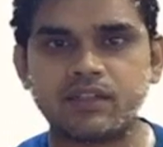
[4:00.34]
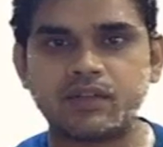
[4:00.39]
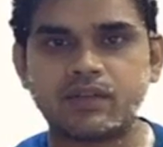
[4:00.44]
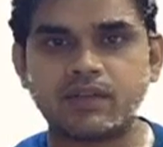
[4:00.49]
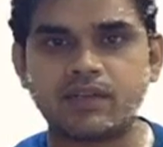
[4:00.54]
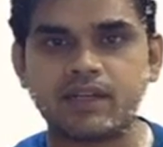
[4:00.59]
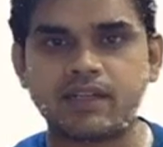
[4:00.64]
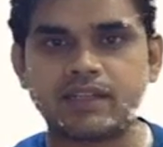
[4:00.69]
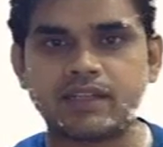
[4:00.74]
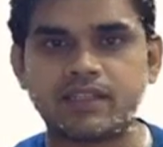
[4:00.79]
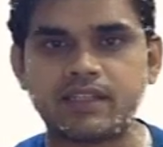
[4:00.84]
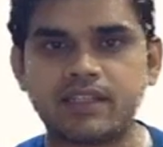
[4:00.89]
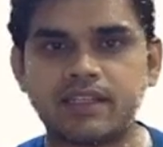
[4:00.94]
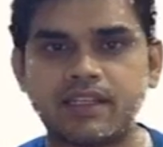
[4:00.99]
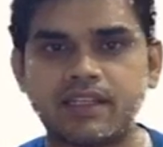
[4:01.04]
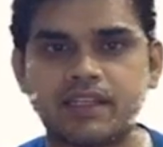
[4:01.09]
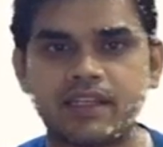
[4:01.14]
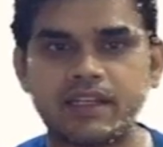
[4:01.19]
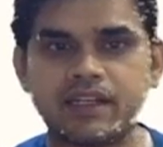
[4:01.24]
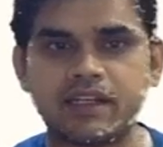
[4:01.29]
to get the
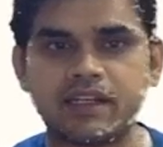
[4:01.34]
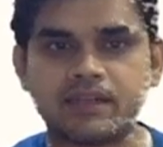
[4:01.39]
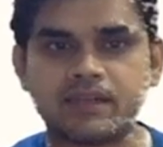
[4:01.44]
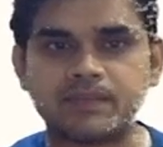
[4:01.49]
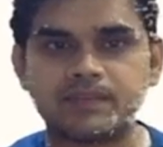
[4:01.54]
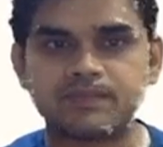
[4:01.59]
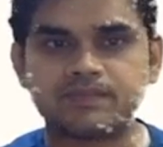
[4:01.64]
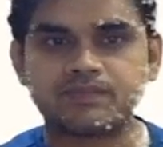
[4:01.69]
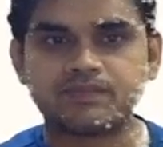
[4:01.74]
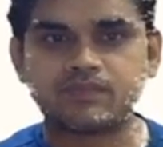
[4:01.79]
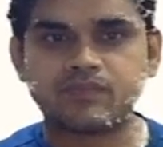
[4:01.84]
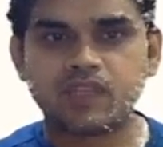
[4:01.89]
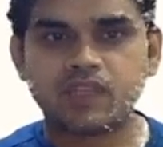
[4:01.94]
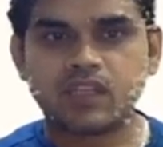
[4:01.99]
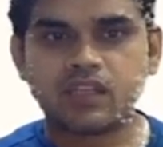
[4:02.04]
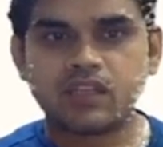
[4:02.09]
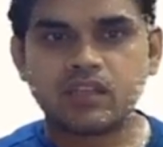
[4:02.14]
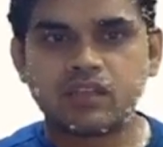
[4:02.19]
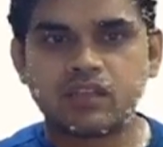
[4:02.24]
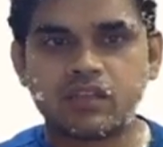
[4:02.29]
area.
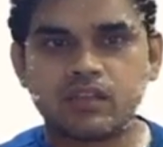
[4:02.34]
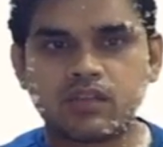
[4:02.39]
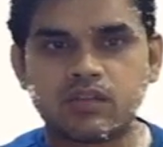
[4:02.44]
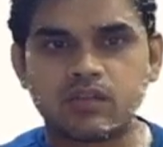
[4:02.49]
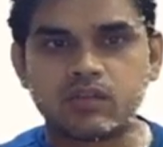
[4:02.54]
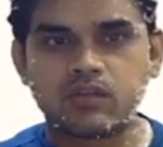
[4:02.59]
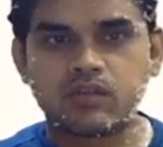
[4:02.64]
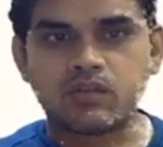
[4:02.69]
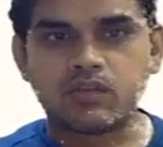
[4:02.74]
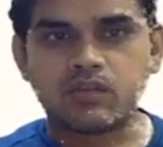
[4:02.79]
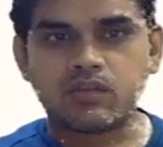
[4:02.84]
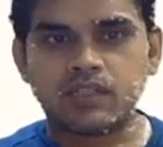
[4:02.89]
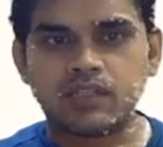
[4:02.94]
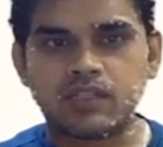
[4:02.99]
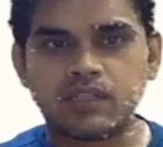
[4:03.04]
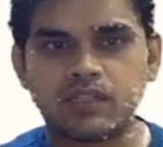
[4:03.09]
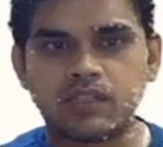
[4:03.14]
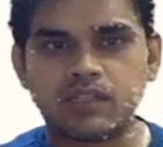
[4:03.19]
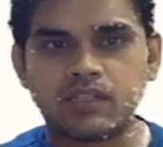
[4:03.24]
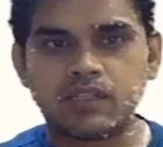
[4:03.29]
So the
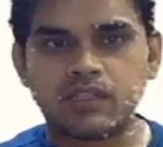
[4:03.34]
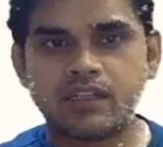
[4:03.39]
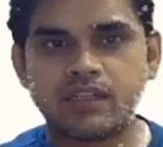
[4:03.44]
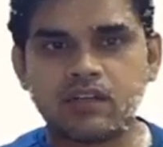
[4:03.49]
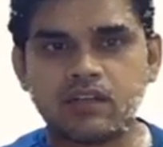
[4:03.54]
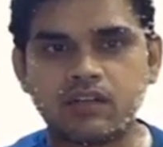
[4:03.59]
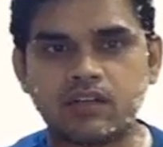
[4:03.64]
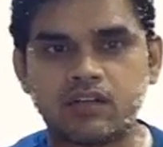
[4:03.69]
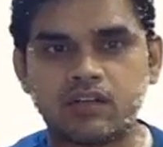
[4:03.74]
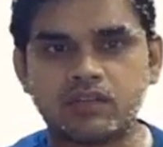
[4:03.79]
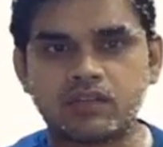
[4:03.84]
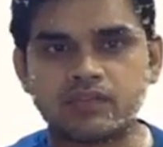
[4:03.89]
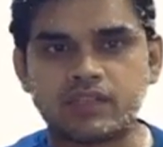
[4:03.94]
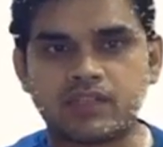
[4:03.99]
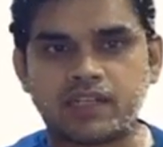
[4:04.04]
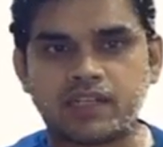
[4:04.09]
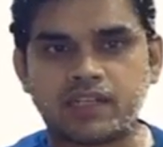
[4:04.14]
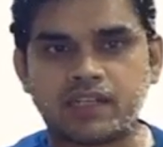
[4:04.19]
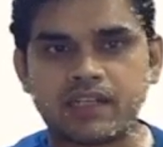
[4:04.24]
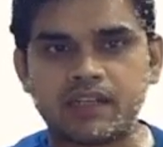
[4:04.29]
area of
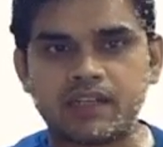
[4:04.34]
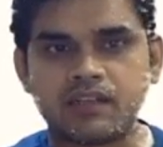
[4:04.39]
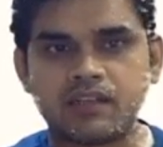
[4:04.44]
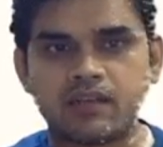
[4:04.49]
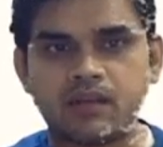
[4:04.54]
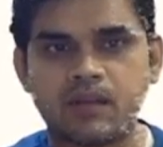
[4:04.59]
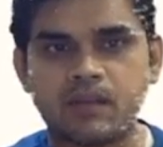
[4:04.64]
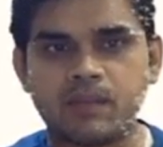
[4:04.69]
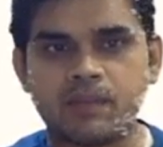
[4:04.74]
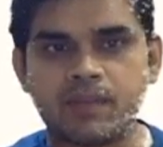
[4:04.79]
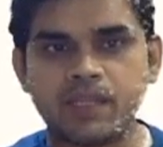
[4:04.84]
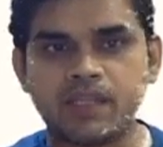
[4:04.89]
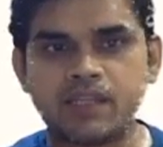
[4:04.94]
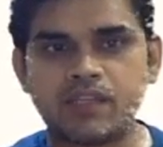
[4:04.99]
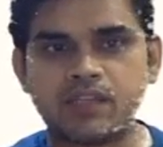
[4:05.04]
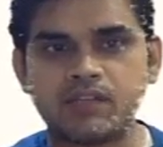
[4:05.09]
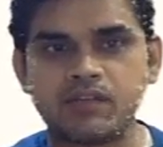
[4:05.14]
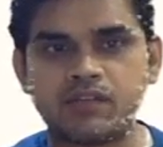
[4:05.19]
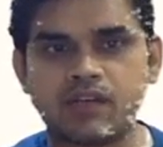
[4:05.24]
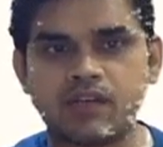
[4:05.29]
triangle
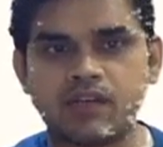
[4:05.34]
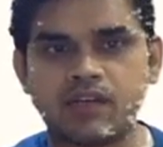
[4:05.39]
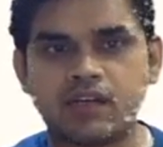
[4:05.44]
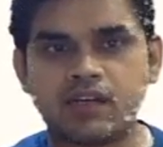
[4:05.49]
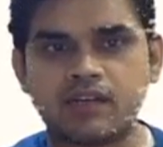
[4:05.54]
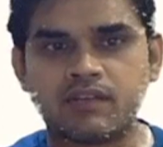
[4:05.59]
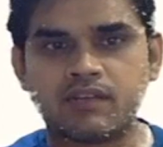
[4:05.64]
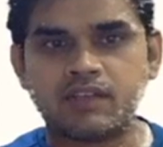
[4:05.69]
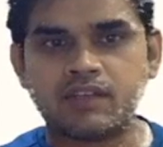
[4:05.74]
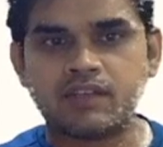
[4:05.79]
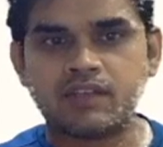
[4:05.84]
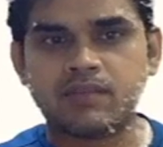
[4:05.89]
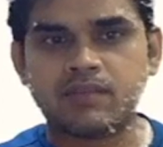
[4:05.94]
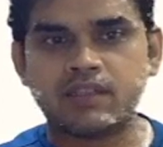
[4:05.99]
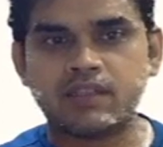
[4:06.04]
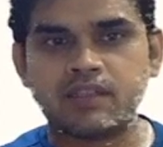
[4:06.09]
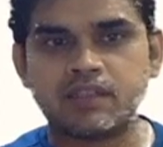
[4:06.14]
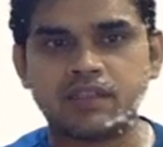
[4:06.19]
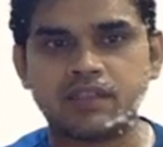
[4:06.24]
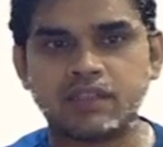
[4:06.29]
PQR will
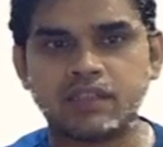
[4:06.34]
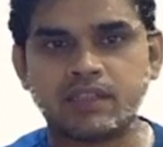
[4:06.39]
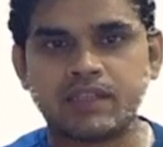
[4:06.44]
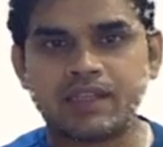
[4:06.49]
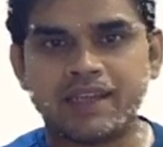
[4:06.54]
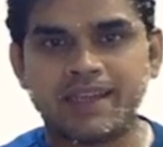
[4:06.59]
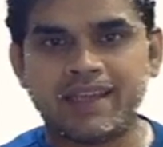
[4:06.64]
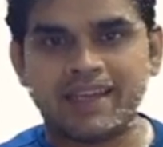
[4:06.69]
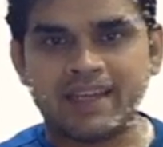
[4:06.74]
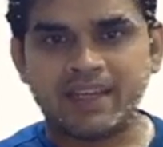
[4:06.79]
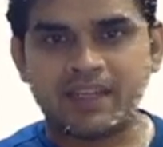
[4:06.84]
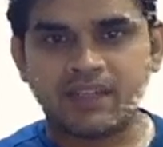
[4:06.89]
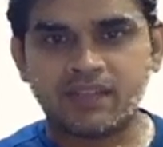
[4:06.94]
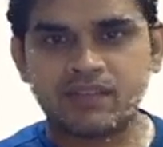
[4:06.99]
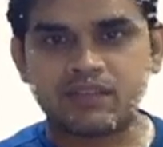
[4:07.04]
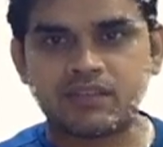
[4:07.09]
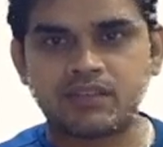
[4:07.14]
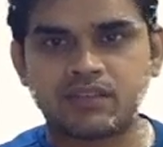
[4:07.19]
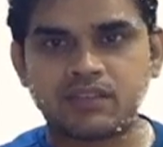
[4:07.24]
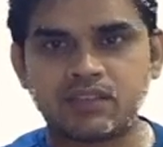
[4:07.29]
be
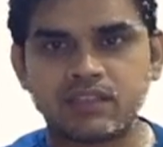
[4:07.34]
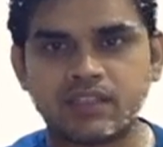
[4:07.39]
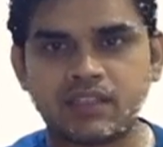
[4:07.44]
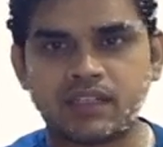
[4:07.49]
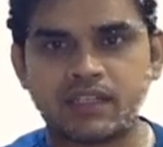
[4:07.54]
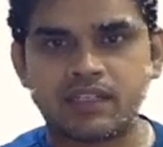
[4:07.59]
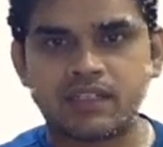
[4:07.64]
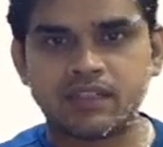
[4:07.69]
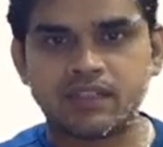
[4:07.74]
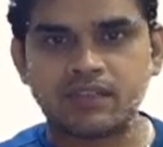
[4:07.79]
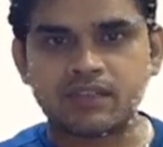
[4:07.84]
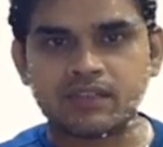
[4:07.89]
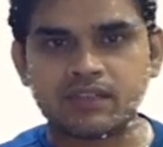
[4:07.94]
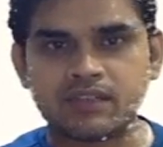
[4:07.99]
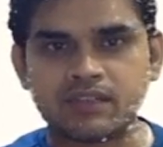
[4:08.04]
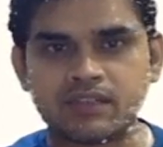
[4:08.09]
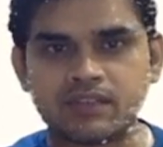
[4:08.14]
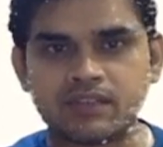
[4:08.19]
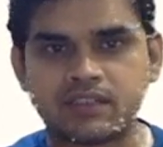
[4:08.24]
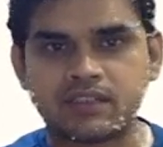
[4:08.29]
S, that is
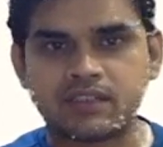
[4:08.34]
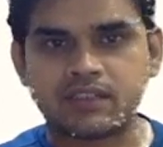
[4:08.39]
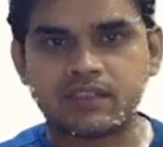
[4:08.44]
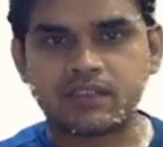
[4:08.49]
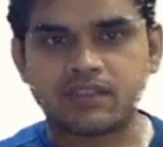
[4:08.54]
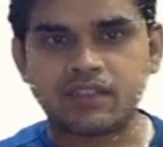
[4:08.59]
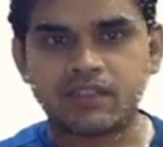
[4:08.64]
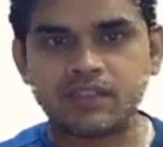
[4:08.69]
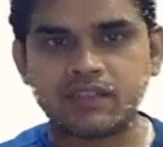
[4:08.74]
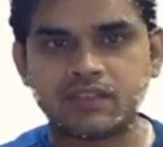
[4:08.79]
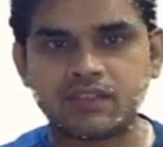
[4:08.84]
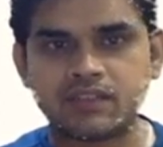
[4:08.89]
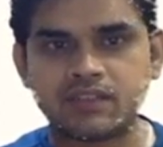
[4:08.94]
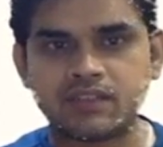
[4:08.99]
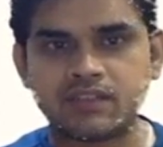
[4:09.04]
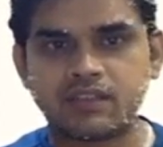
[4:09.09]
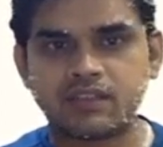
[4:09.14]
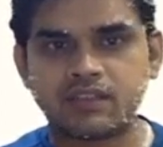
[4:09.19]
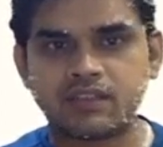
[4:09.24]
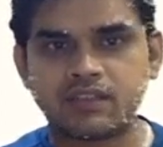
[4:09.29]
66,
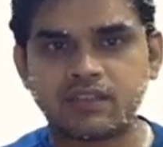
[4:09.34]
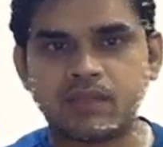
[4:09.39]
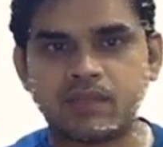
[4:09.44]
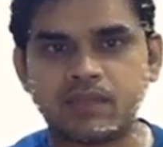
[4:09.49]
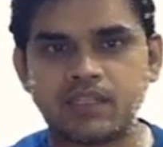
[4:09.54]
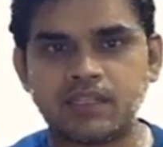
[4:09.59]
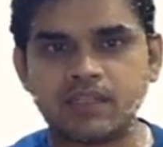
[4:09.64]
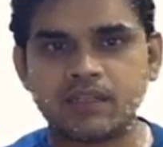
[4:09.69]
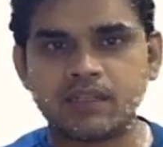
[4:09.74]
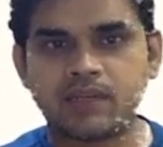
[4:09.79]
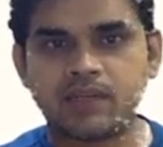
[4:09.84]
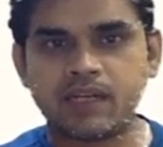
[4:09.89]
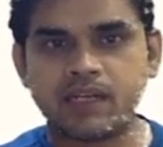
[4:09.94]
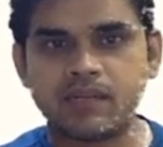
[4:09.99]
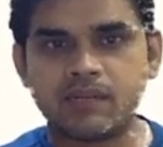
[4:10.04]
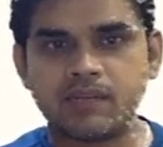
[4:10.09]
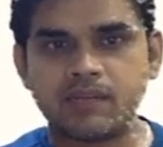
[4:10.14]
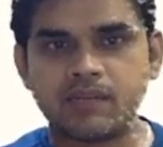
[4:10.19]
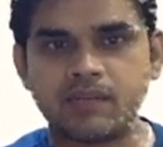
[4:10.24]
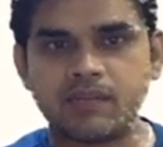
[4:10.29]

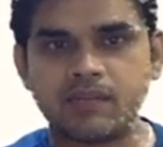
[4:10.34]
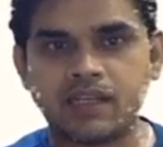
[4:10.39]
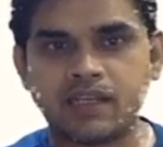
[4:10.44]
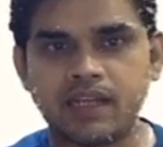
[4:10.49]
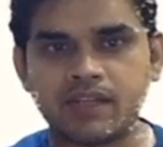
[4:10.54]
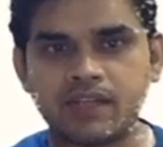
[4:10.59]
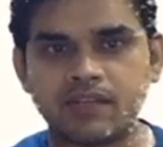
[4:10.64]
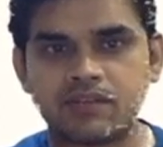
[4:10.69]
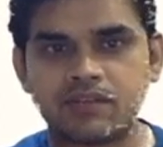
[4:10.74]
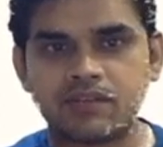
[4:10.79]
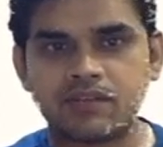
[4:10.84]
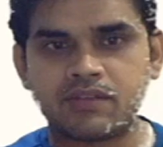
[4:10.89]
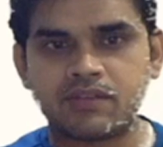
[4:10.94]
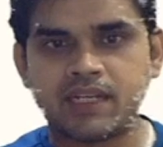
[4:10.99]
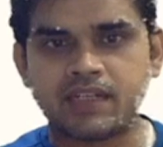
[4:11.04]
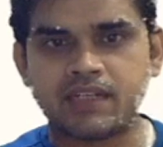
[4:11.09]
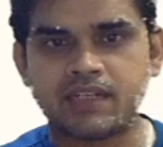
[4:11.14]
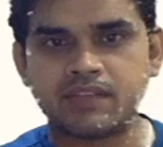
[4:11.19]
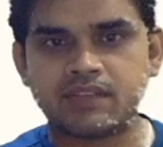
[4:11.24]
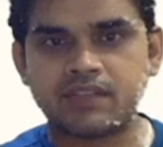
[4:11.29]
multiplied by S
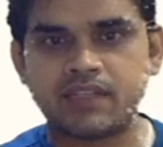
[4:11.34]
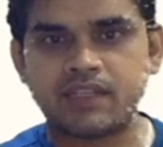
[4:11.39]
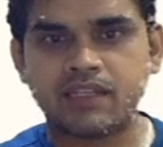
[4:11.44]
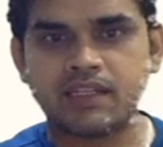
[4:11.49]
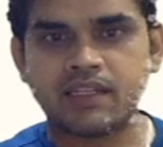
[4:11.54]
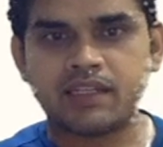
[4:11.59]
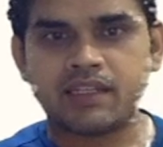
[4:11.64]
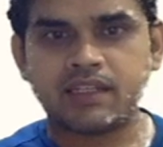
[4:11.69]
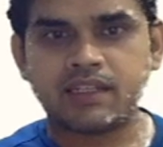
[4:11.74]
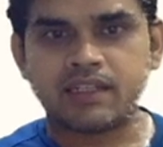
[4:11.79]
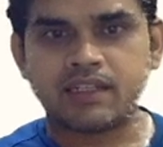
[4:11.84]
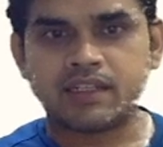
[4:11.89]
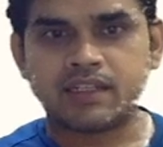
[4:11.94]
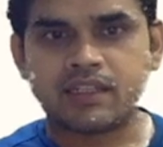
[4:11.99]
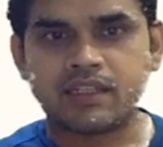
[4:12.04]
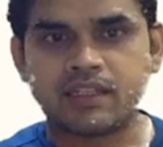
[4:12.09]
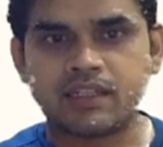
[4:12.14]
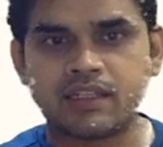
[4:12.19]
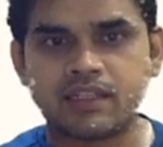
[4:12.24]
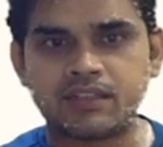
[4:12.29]
minus A,
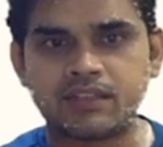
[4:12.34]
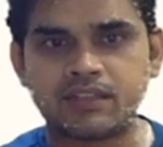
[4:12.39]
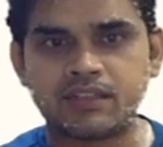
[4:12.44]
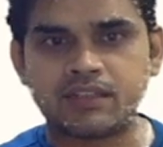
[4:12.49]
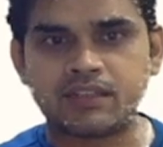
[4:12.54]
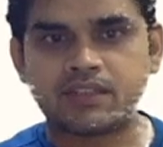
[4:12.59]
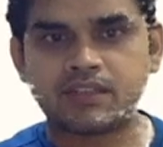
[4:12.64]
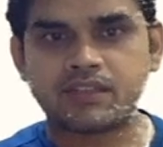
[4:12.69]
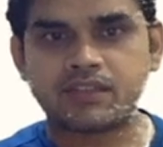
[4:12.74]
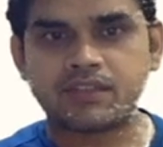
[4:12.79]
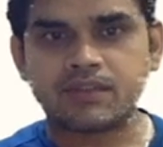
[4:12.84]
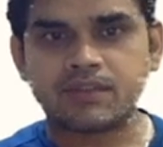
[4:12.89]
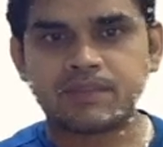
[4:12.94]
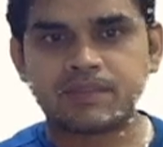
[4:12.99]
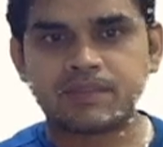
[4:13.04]
that is 6,